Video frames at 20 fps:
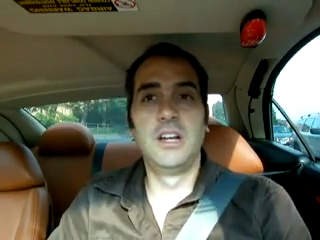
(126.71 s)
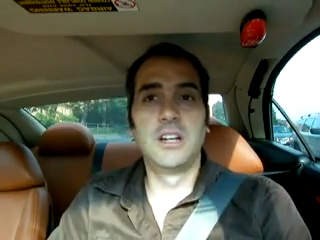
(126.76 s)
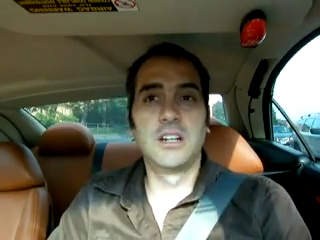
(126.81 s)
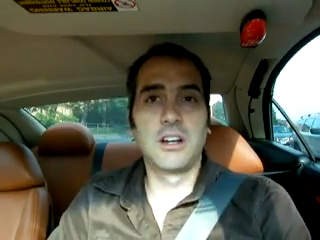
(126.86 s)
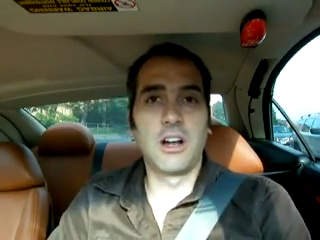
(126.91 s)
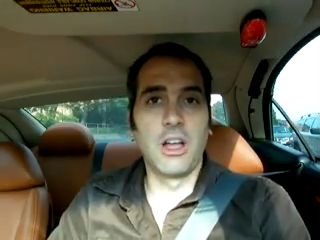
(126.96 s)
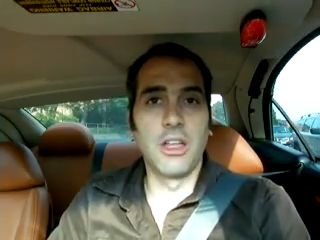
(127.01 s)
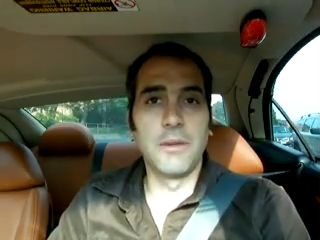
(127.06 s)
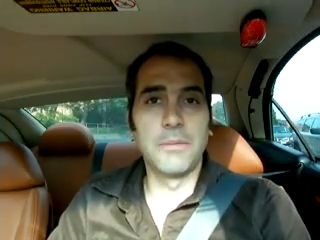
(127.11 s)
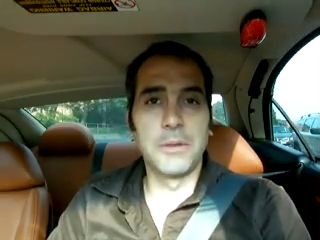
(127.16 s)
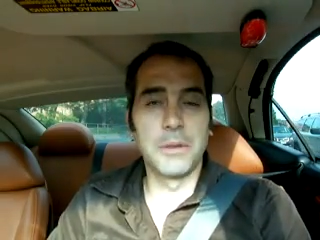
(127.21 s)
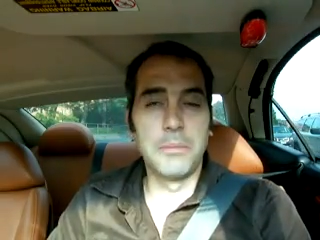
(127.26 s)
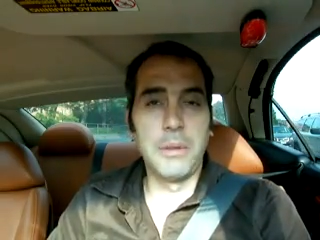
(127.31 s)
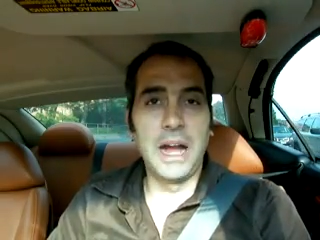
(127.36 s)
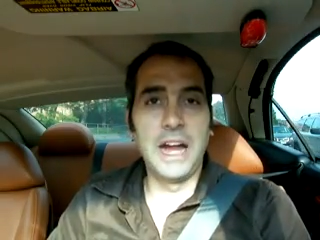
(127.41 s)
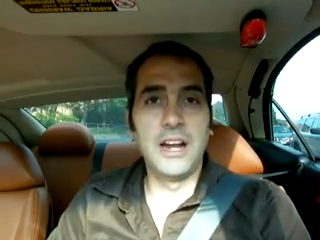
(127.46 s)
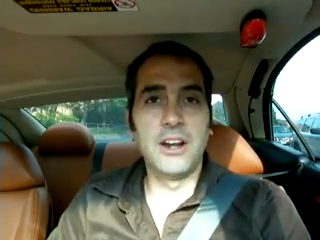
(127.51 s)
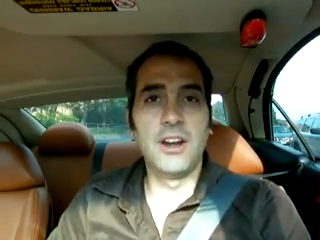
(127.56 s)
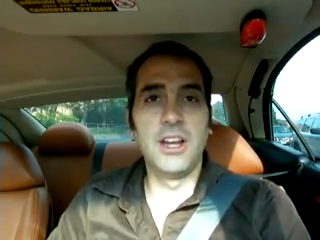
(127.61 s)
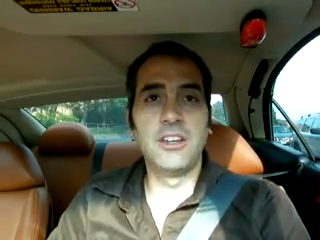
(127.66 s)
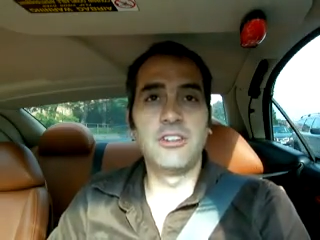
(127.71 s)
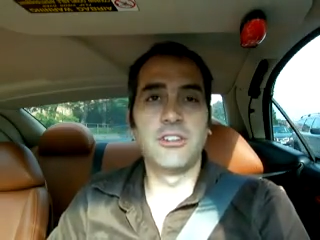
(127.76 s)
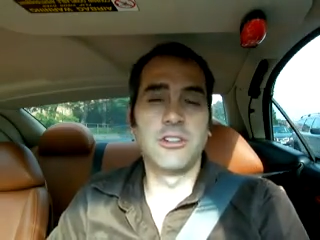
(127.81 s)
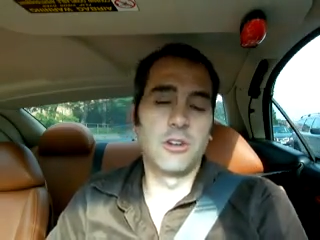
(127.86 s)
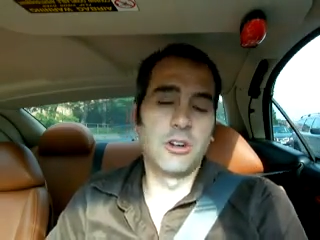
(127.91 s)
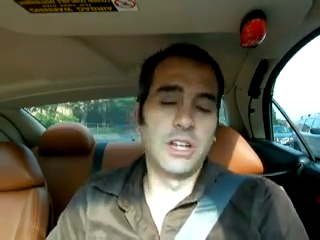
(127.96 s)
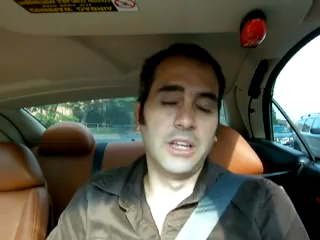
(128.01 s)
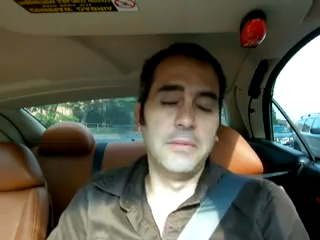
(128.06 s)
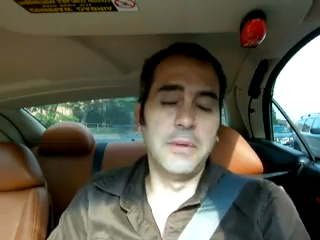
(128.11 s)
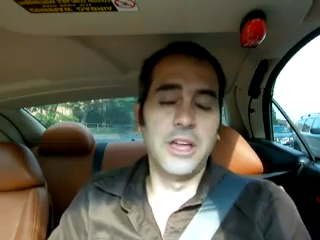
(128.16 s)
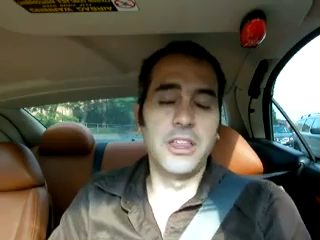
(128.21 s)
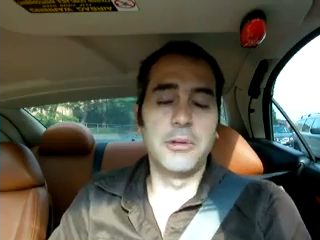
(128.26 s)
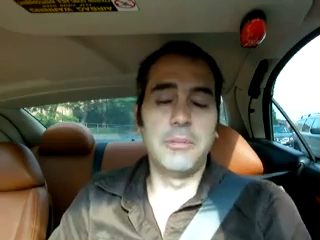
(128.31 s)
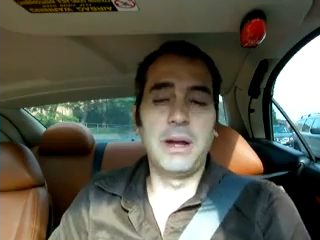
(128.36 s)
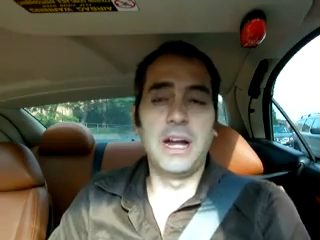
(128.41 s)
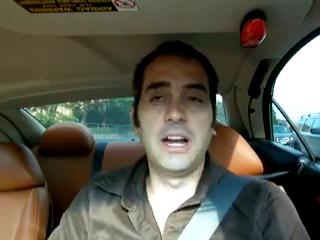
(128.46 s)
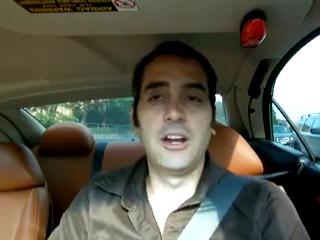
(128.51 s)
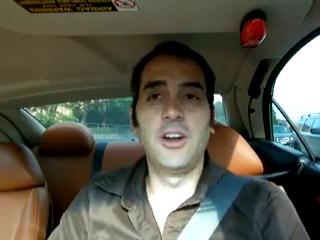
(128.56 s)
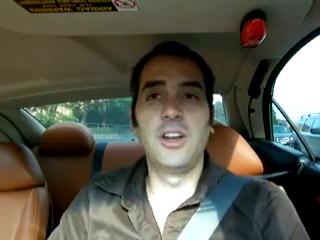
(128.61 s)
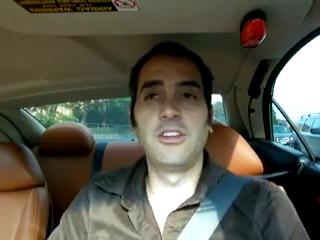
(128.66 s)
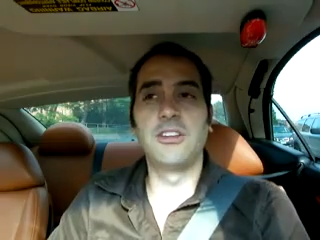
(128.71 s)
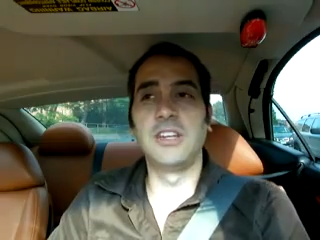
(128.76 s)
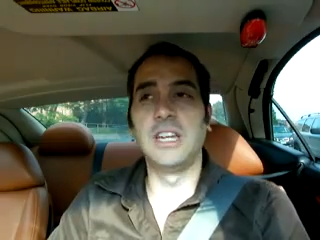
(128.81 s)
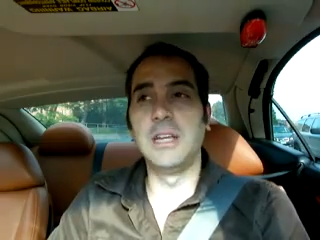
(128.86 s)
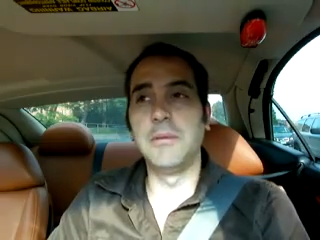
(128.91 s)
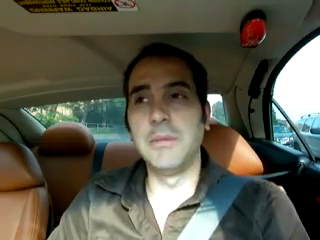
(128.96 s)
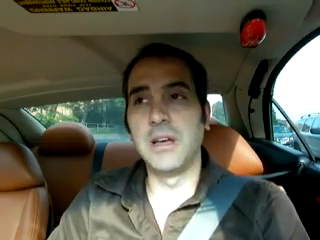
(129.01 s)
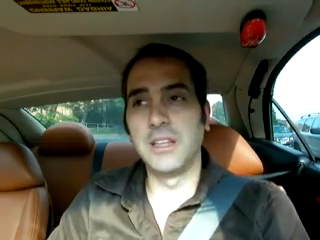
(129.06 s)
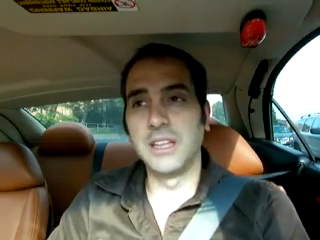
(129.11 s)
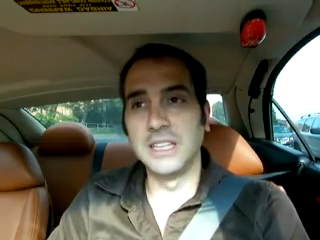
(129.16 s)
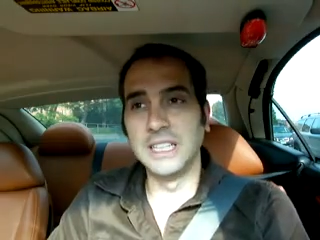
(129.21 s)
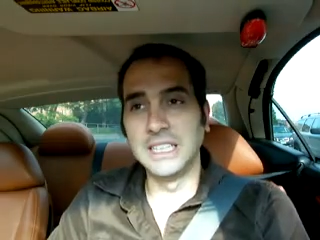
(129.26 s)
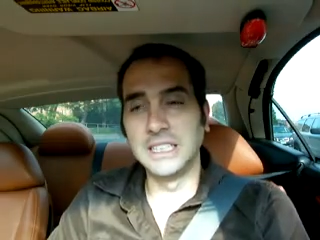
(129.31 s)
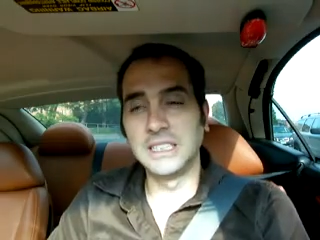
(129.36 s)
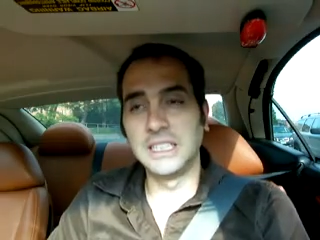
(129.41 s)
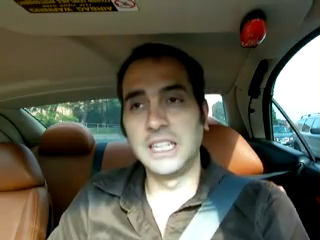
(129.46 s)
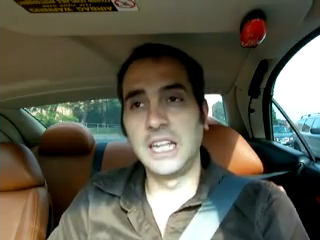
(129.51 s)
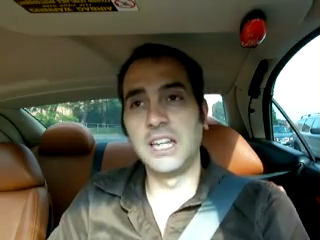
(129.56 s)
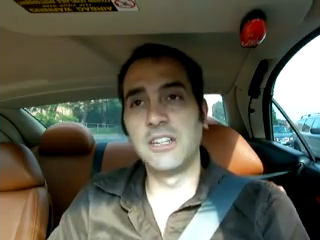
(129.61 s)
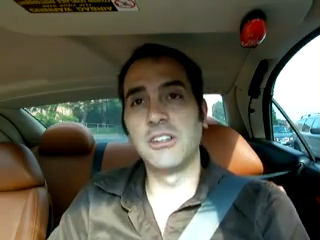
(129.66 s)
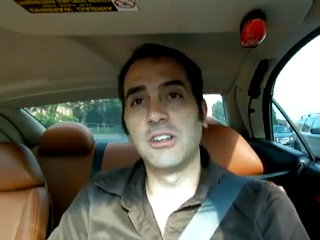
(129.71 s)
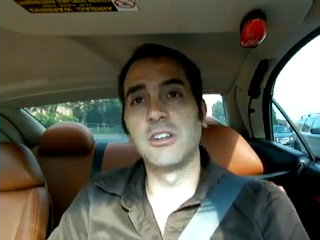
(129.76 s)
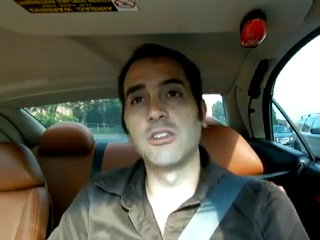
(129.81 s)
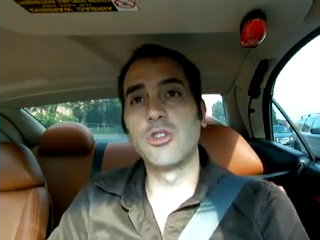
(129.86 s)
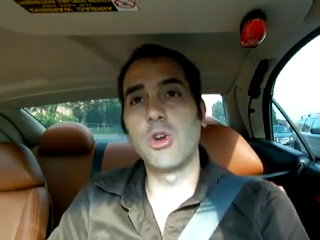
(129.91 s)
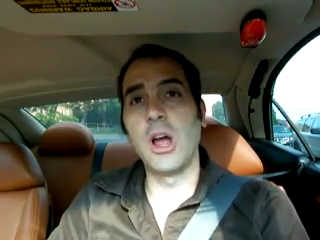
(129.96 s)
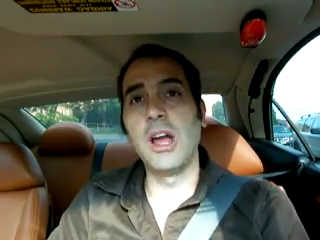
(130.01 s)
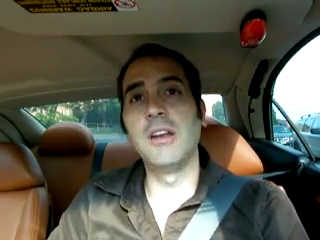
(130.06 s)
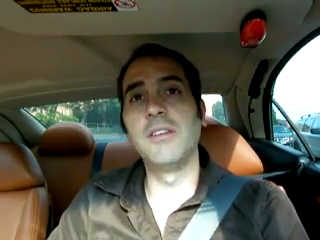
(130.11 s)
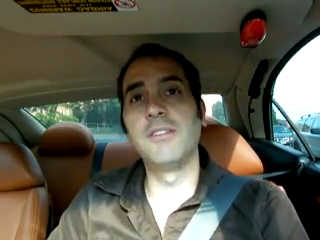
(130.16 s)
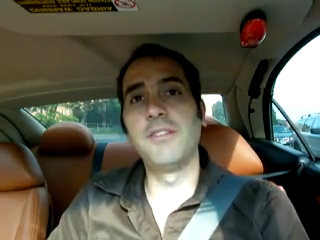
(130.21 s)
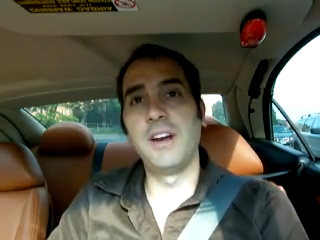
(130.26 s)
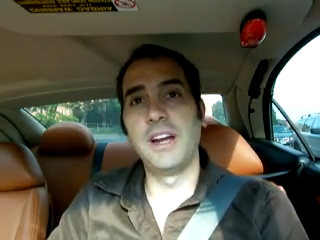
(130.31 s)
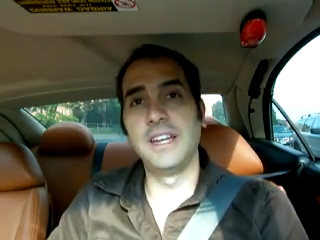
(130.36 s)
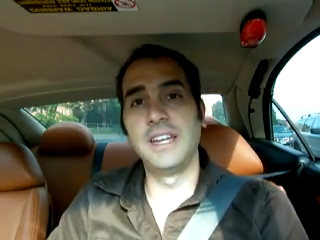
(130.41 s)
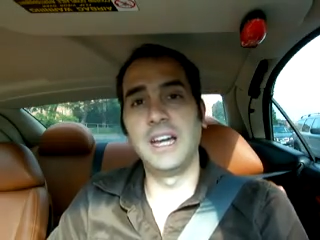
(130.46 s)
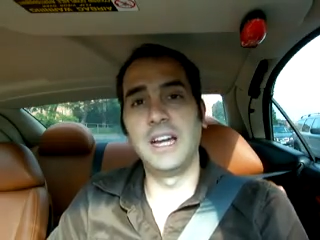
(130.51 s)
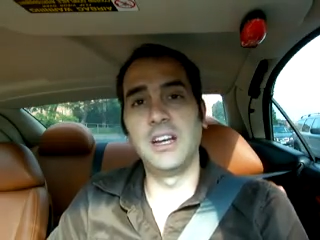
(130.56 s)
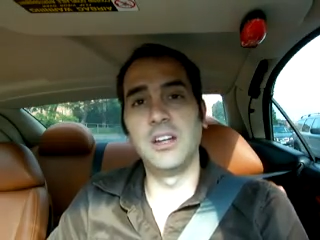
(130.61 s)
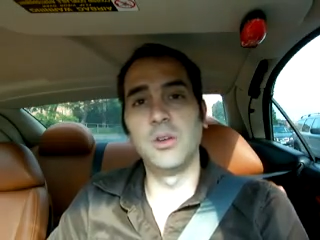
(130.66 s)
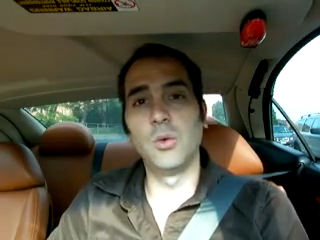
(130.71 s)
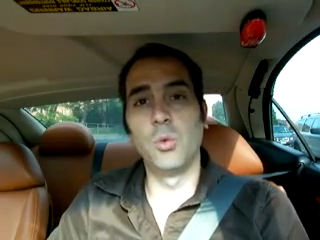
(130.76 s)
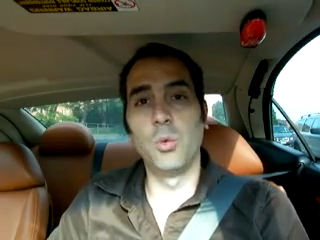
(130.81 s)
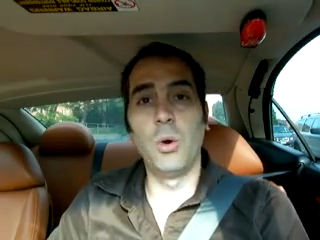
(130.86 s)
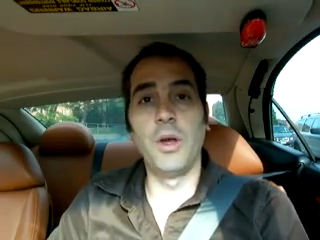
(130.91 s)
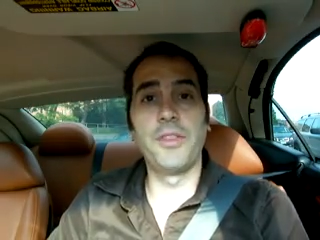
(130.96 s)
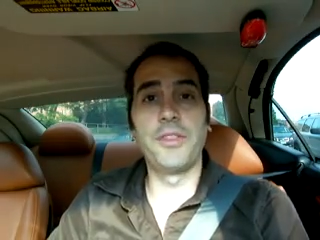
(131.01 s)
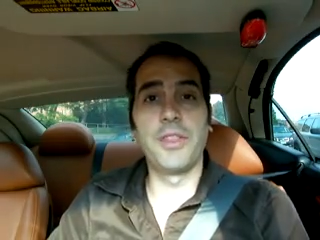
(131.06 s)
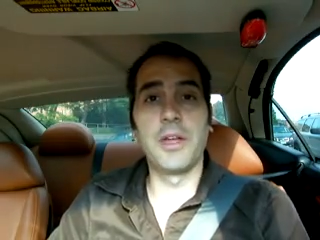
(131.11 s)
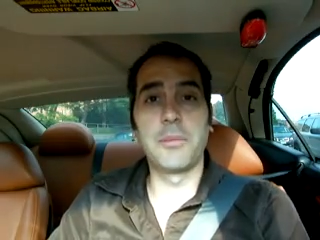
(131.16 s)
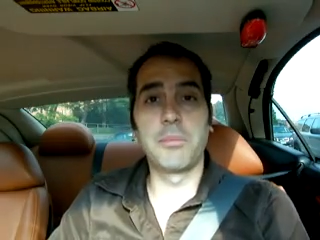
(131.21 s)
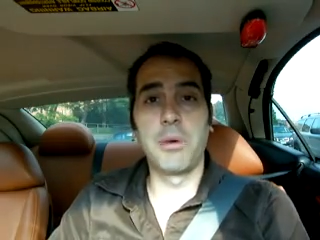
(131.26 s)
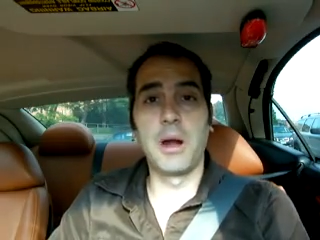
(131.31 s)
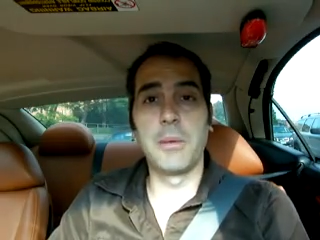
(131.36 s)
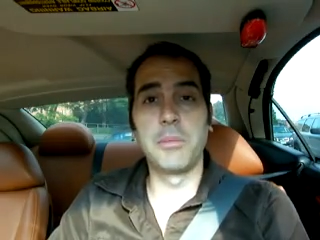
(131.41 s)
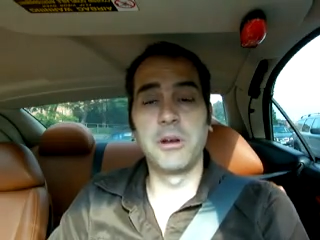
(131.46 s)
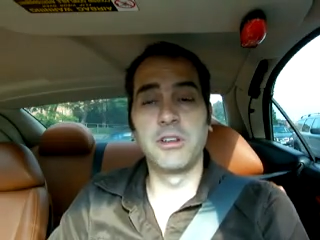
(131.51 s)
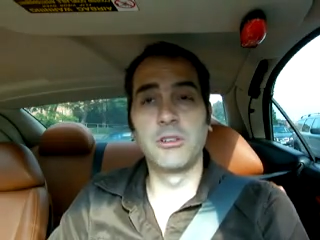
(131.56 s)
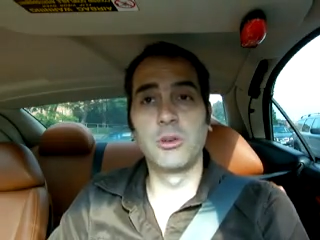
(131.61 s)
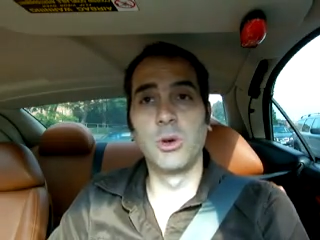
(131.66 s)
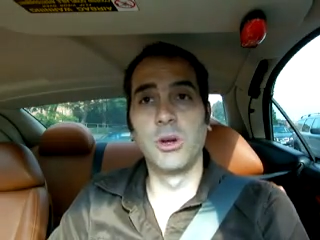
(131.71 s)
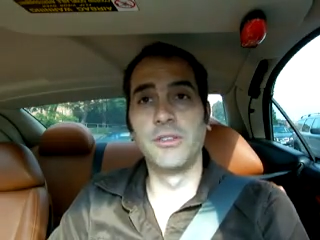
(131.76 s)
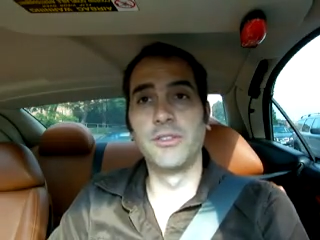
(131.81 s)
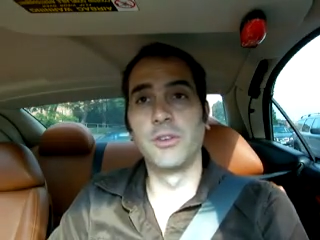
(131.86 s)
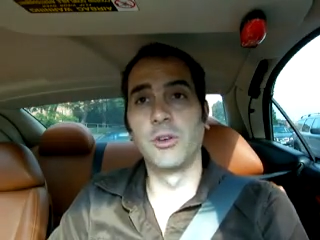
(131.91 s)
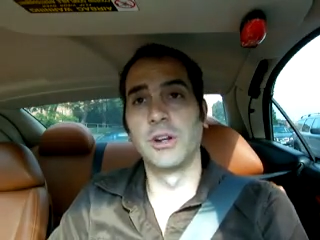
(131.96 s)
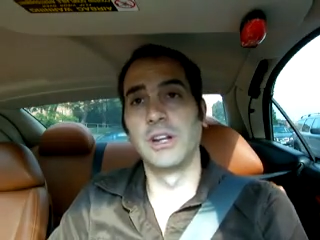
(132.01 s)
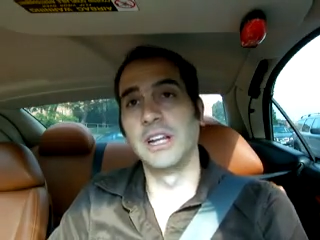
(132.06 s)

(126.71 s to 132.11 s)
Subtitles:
Call up the buyer agent or email the buyer agent, email the listing agent, and try and find out what that property is going for.